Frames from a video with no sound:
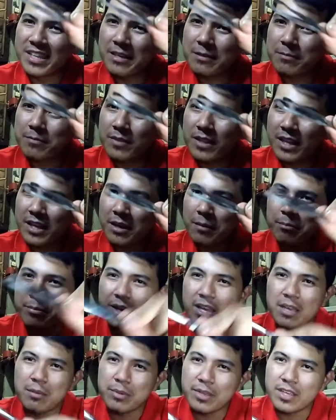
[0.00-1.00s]
them like a
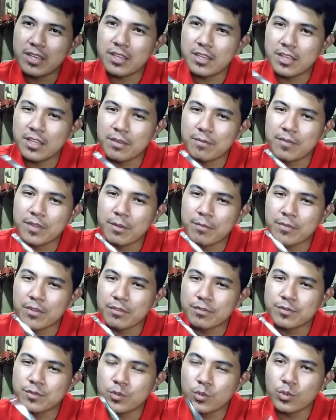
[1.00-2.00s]
baby, give them
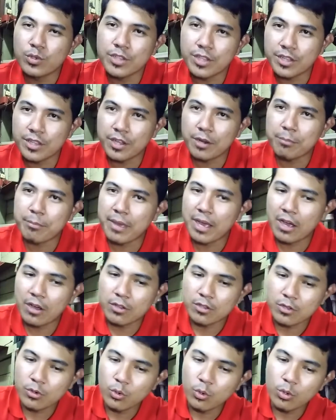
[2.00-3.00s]
the food in their
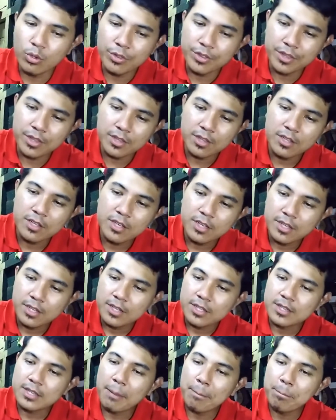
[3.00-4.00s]
mouth, hold
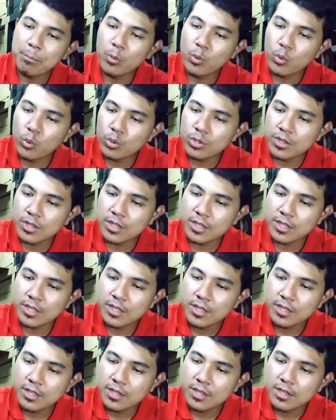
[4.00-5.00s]
the food,
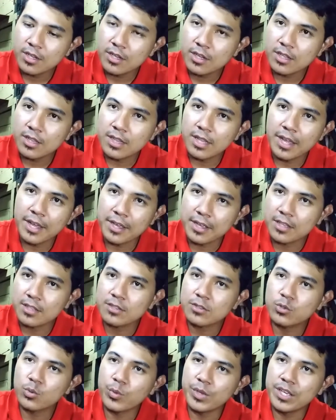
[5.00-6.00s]
like
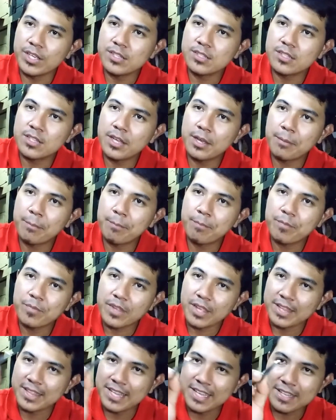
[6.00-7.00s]
tweeze them,
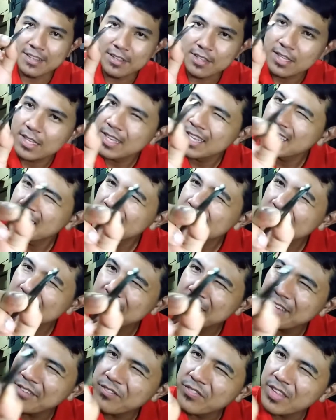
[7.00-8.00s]
and then
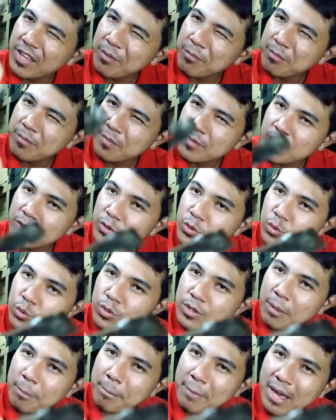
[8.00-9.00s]
give them
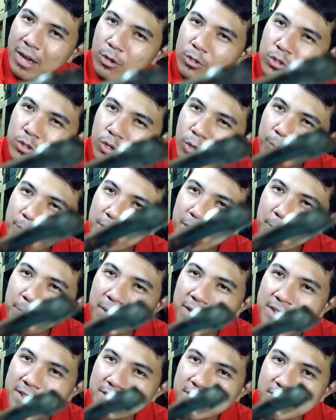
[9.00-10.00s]
to the mouth of the
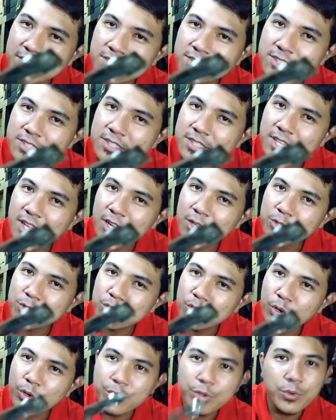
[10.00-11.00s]
mantis. I'll
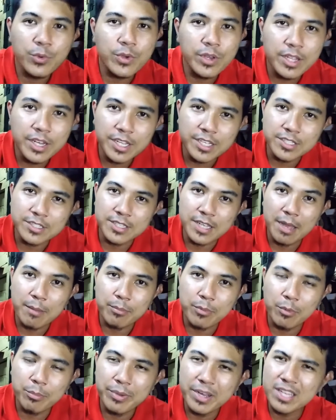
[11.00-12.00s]
show you an
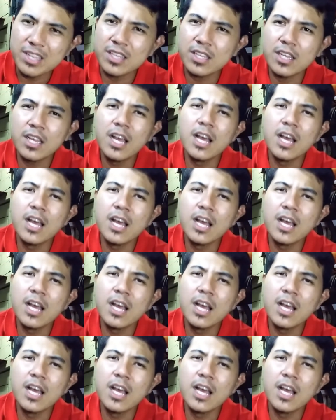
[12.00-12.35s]
example, but